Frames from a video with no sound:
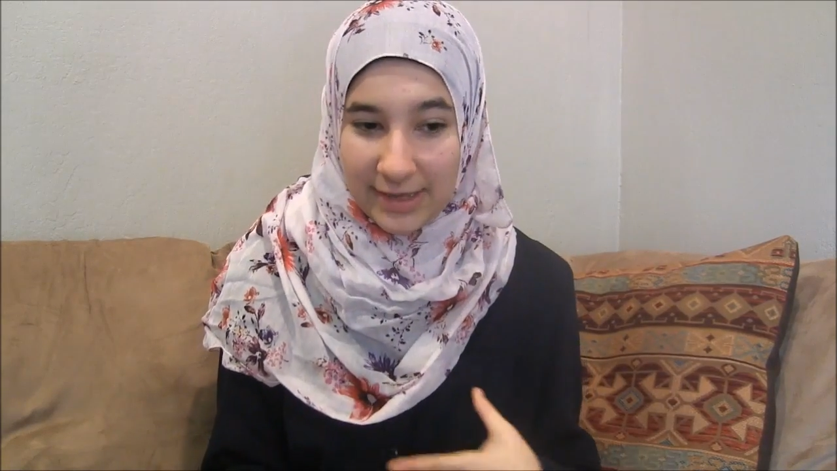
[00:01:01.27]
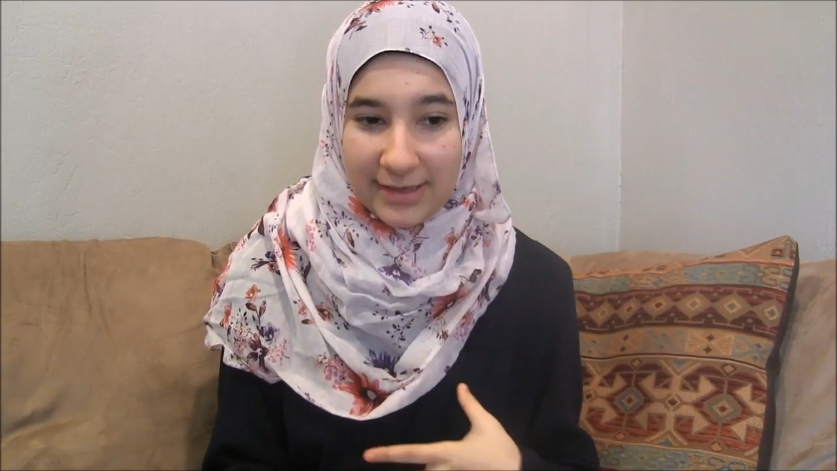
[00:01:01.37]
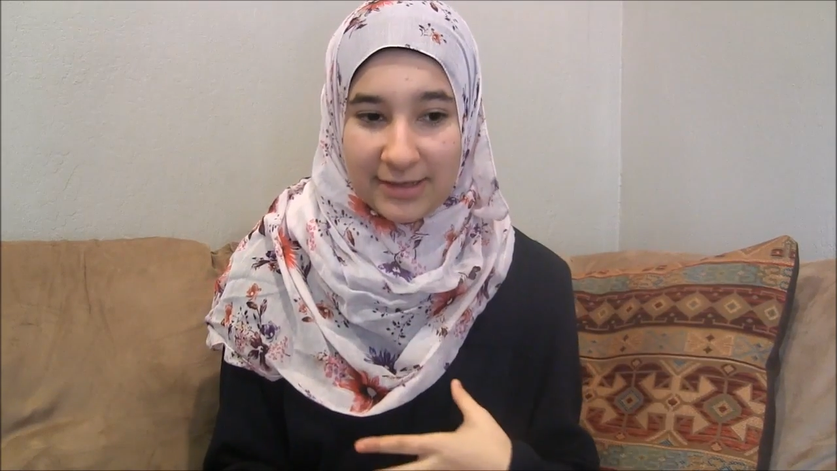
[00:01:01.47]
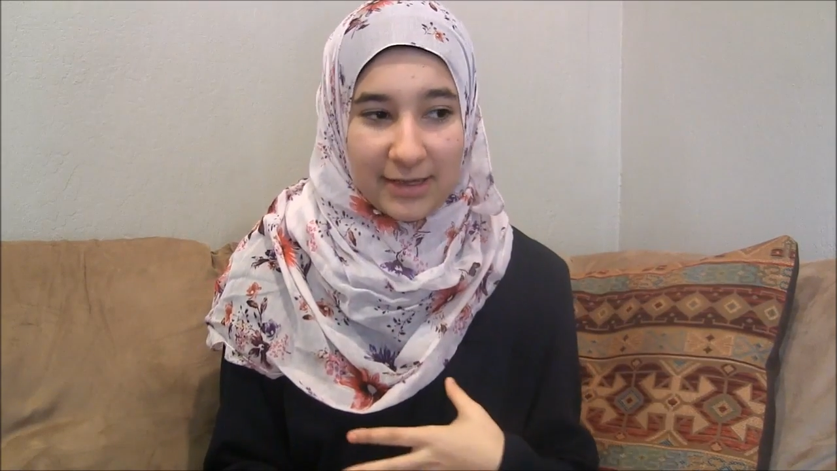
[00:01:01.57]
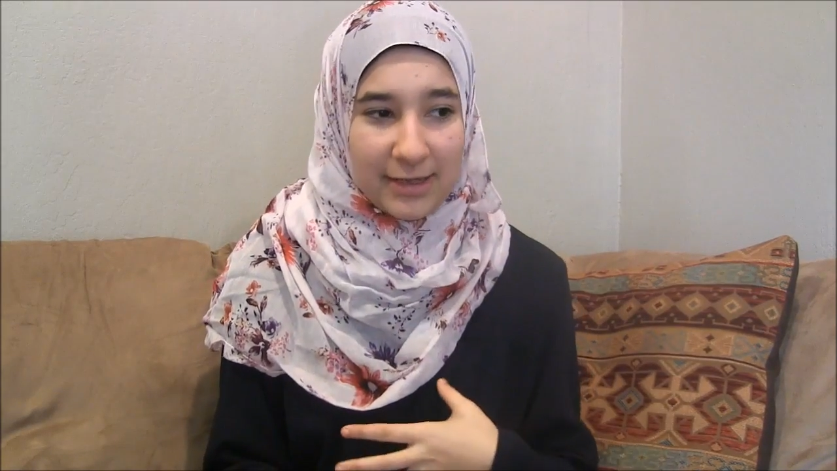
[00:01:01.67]

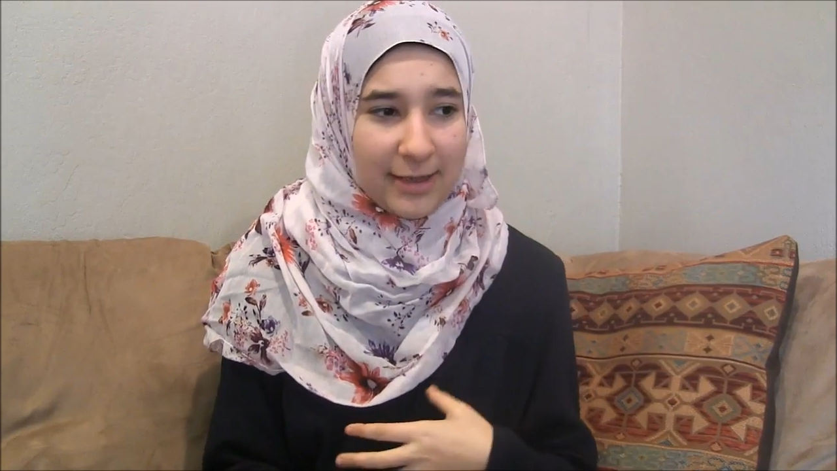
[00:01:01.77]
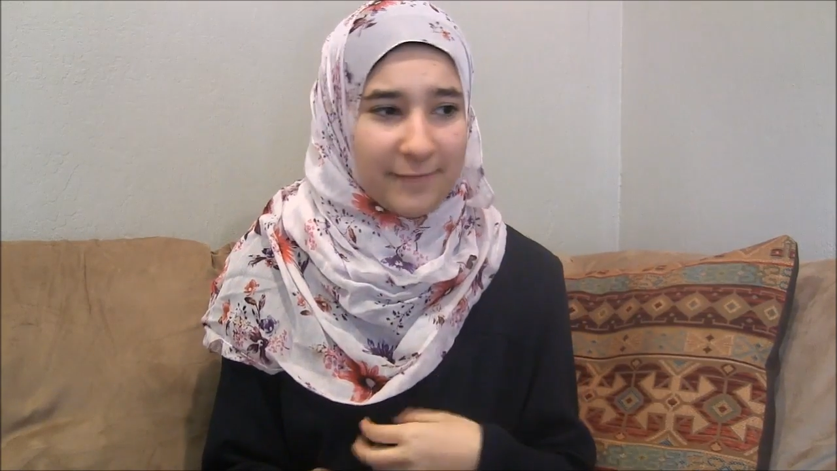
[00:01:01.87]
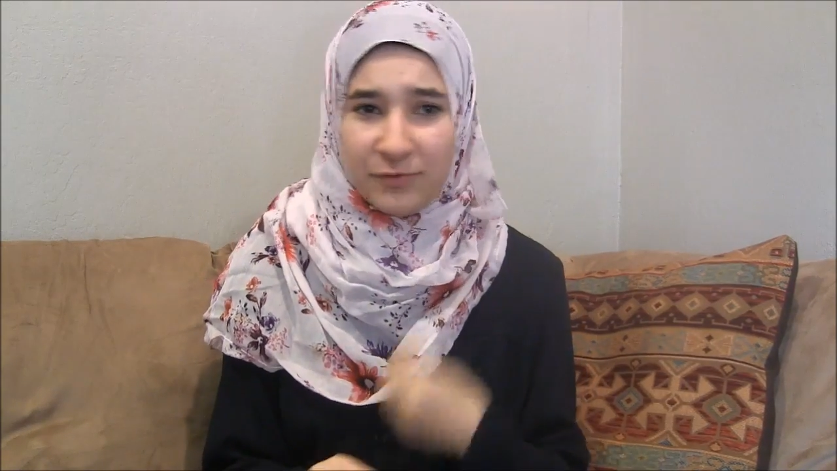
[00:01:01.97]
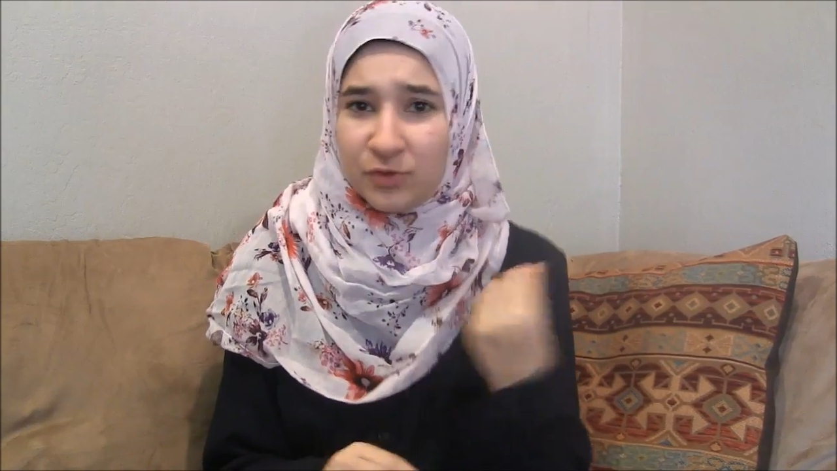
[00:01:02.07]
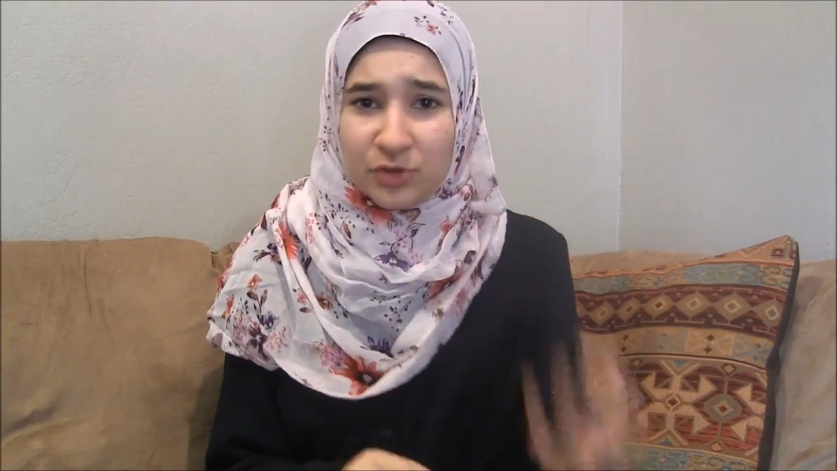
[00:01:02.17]
Like
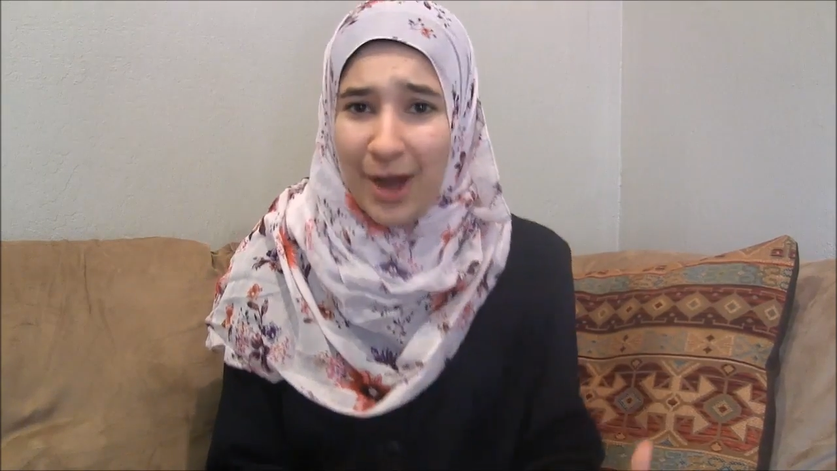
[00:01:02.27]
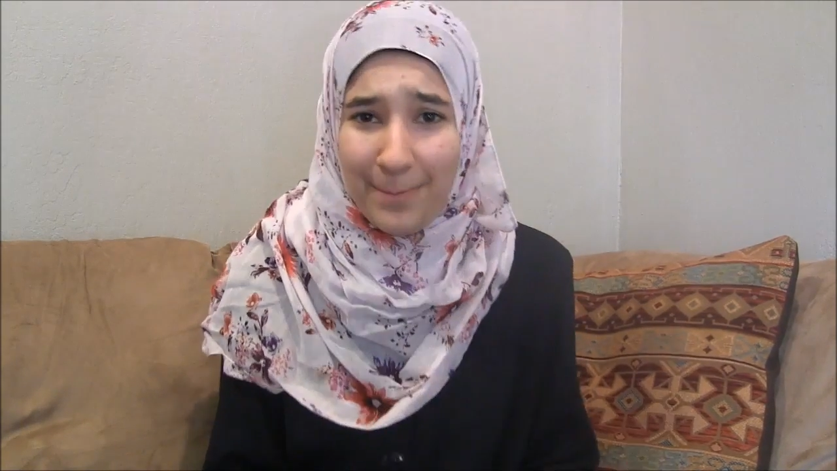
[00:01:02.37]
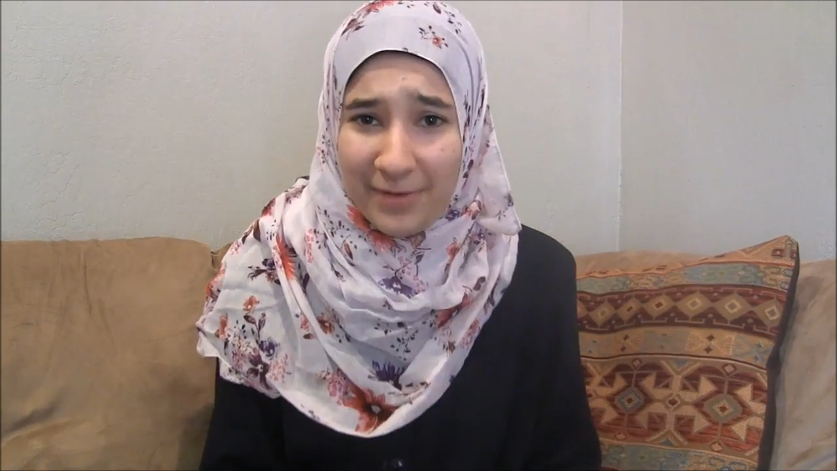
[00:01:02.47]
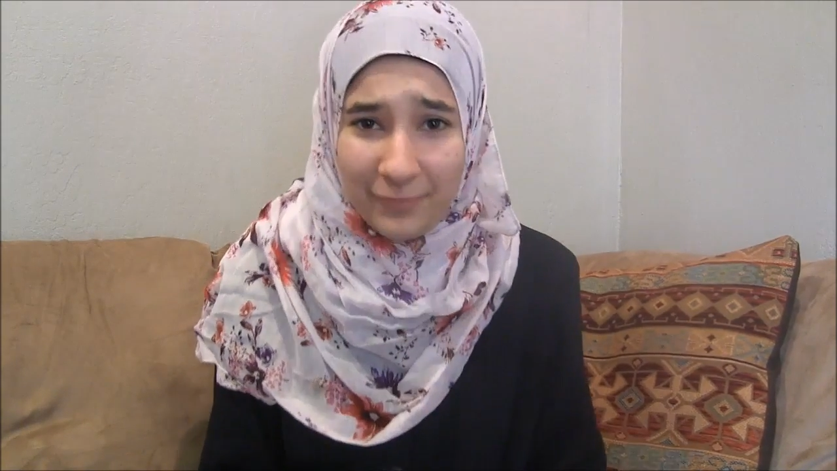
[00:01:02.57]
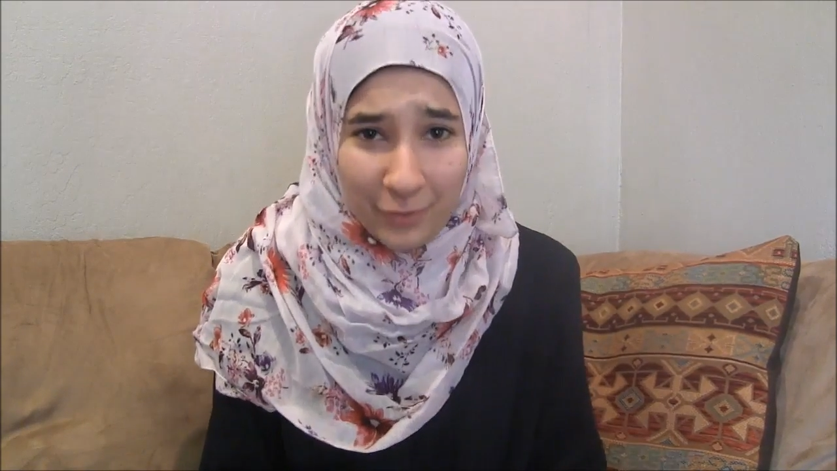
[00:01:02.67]
if you
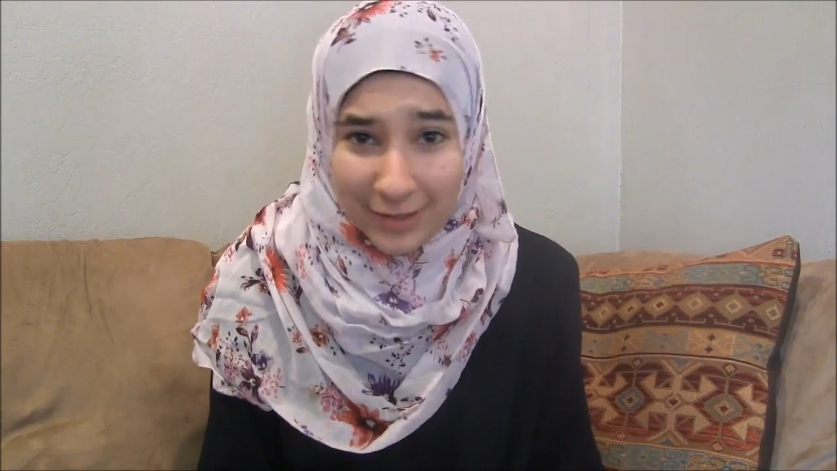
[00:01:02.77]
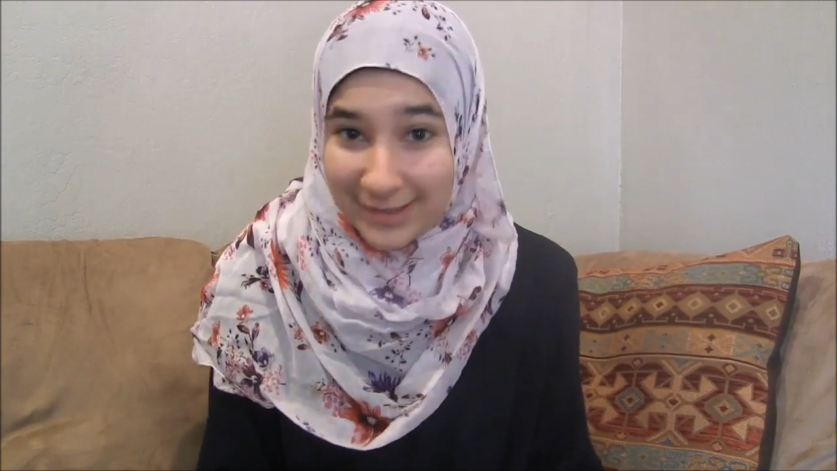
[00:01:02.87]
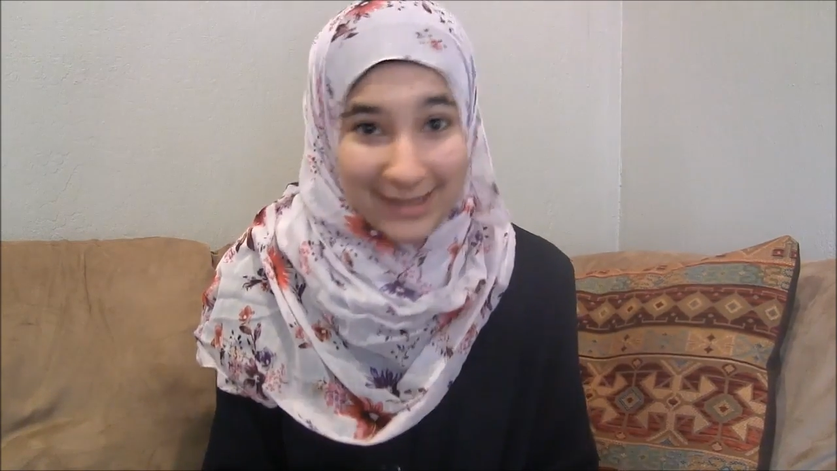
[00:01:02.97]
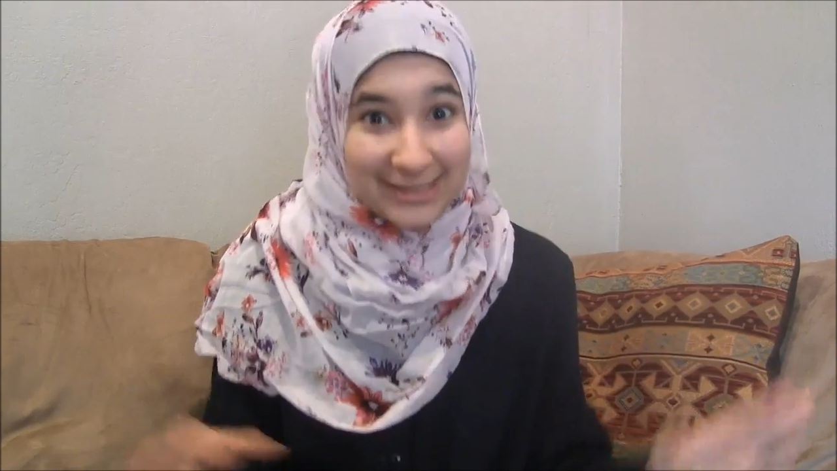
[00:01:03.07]
drop a fork,